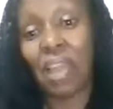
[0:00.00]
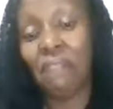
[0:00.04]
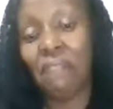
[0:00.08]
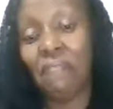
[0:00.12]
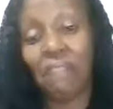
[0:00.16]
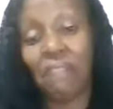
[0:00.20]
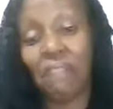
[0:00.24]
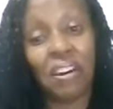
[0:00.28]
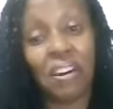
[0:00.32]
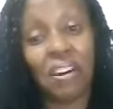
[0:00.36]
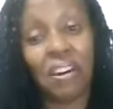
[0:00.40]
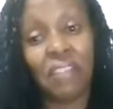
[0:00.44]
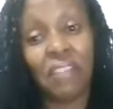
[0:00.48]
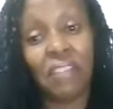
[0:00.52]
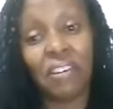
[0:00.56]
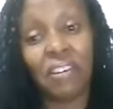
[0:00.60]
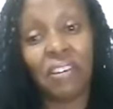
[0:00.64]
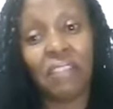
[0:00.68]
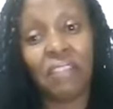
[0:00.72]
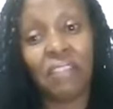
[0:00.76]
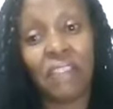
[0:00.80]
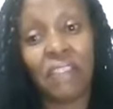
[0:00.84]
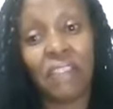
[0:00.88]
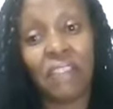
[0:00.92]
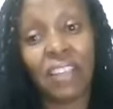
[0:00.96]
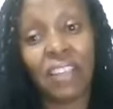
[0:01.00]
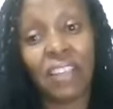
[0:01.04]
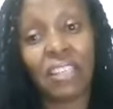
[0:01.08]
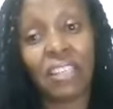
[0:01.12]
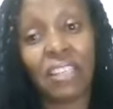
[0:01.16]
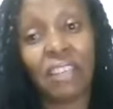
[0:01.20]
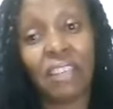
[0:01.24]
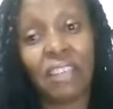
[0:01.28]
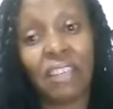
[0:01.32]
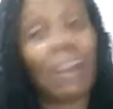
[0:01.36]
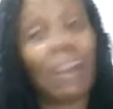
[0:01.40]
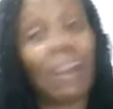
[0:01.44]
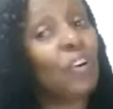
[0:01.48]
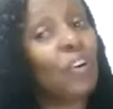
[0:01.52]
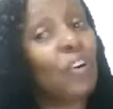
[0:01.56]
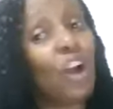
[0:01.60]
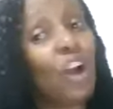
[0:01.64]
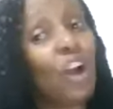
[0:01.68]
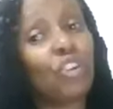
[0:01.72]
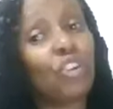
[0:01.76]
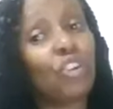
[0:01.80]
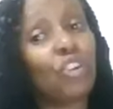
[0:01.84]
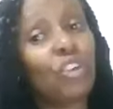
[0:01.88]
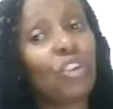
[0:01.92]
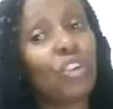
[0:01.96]
Very, very effective. And you know,
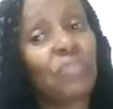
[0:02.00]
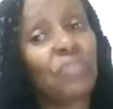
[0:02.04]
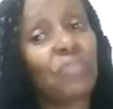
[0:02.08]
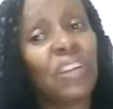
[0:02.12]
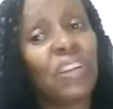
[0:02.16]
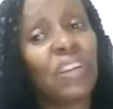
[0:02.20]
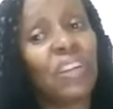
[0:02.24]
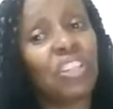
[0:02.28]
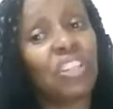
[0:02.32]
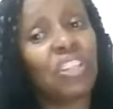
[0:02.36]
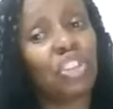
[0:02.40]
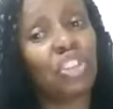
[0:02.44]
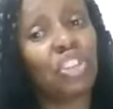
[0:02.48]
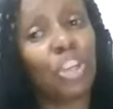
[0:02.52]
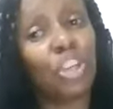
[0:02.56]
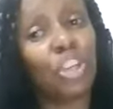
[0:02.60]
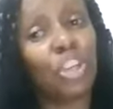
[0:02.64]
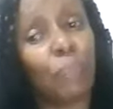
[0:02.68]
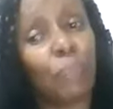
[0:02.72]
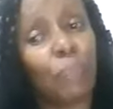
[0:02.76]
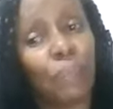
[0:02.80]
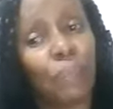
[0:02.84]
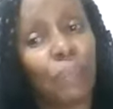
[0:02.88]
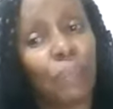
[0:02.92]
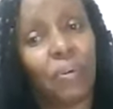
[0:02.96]
also it's very cheap.